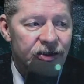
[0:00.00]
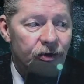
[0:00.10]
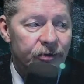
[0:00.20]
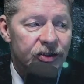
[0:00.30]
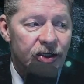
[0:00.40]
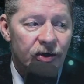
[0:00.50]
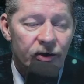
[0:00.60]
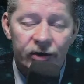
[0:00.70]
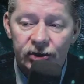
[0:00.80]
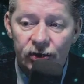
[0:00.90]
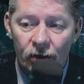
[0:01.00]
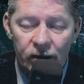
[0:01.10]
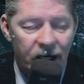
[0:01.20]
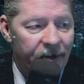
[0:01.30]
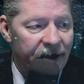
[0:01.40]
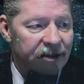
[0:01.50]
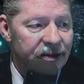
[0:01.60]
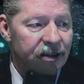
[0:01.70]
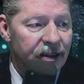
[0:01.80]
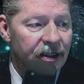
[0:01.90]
to obscure the shortcomings.